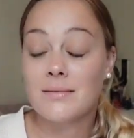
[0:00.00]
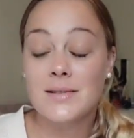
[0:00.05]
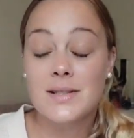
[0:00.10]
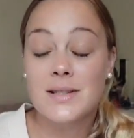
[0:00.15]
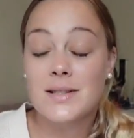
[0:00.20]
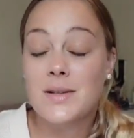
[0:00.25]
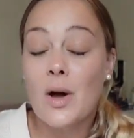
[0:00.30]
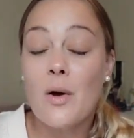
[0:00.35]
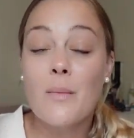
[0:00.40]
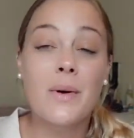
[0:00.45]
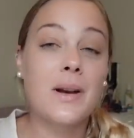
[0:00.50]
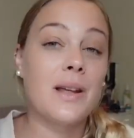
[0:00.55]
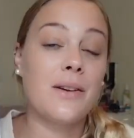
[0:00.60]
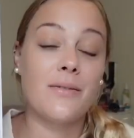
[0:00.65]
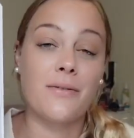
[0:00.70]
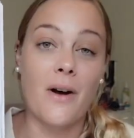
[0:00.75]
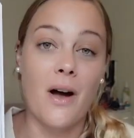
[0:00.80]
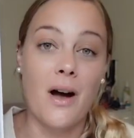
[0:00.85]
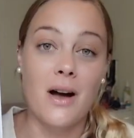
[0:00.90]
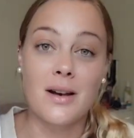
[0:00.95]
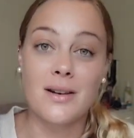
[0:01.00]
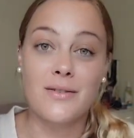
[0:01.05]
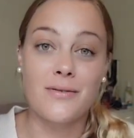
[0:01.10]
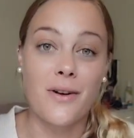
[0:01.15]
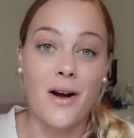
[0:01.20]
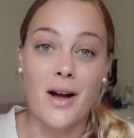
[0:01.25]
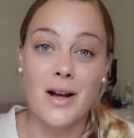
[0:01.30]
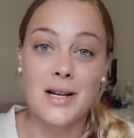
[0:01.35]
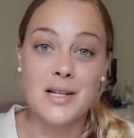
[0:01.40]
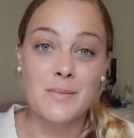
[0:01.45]
So many
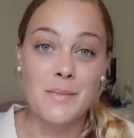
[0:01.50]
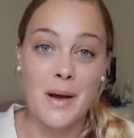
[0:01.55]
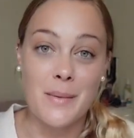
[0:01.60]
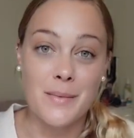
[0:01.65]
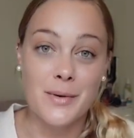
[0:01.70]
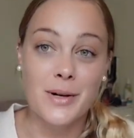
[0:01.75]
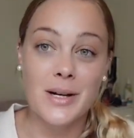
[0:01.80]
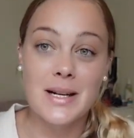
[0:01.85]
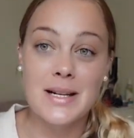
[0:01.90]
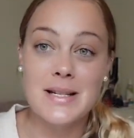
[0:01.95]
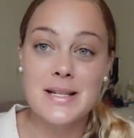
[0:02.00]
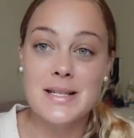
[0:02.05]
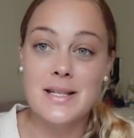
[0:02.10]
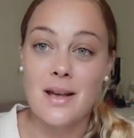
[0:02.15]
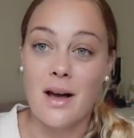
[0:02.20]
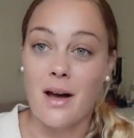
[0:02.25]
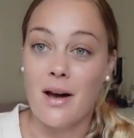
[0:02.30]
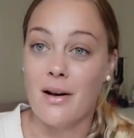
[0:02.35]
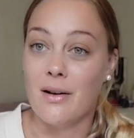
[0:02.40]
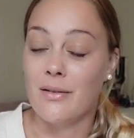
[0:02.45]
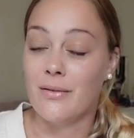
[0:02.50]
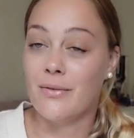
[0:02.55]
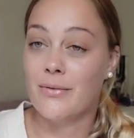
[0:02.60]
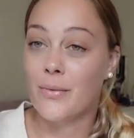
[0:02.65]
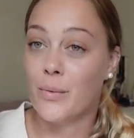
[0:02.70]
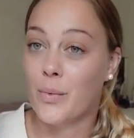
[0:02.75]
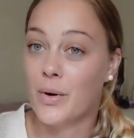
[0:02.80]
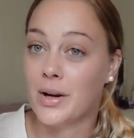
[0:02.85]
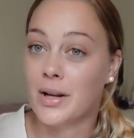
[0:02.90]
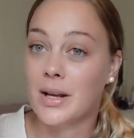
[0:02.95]
fond memories
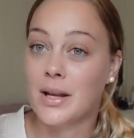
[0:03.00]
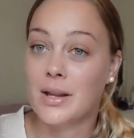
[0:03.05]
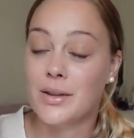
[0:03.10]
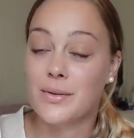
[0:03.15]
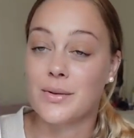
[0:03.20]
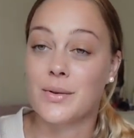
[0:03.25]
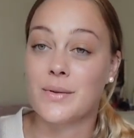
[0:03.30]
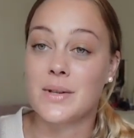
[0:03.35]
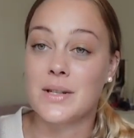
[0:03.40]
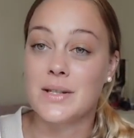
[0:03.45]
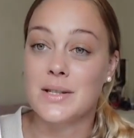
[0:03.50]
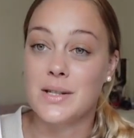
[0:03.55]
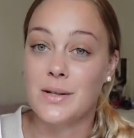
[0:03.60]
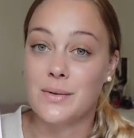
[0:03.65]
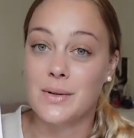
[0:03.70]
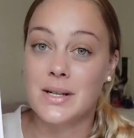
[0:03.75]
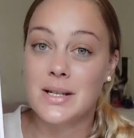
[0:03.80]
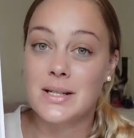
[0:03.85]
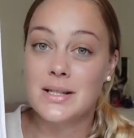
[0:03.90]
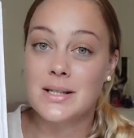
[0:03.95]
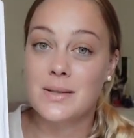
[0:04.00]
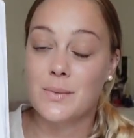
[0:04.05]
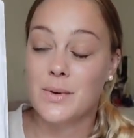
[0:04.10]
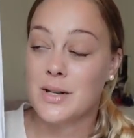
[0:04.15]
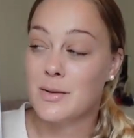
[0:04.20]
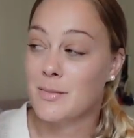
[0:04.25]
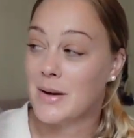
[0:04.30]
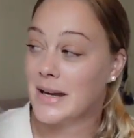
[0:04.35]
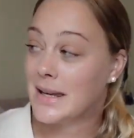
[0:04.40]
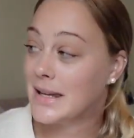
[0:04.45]
of working through this unit
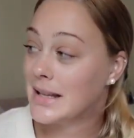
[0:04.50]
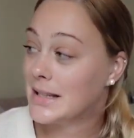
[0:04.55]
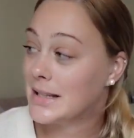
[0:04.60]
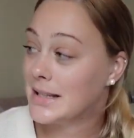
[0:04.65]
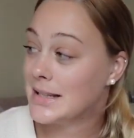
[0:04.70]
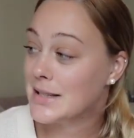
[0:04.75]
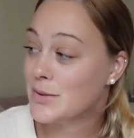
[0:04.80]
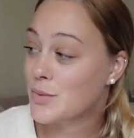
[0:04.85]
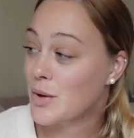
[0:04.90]
with my kids.